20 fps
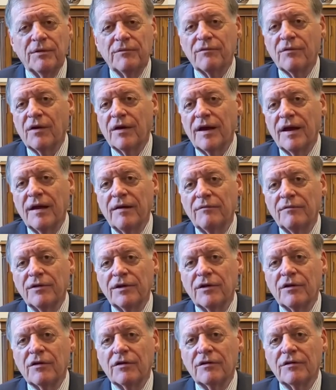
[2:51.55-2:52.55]
very heavily
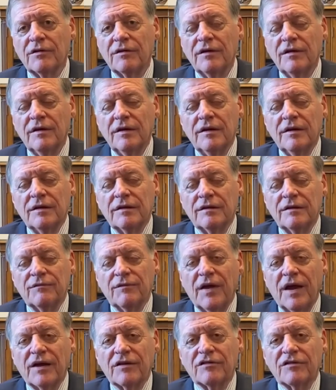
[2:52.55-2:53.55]
on the
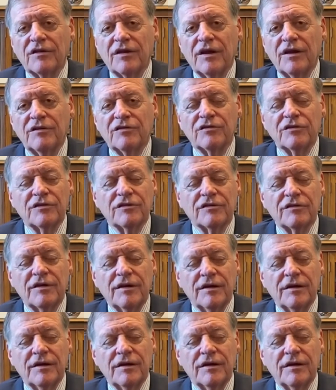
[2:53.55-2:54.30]
vaccination.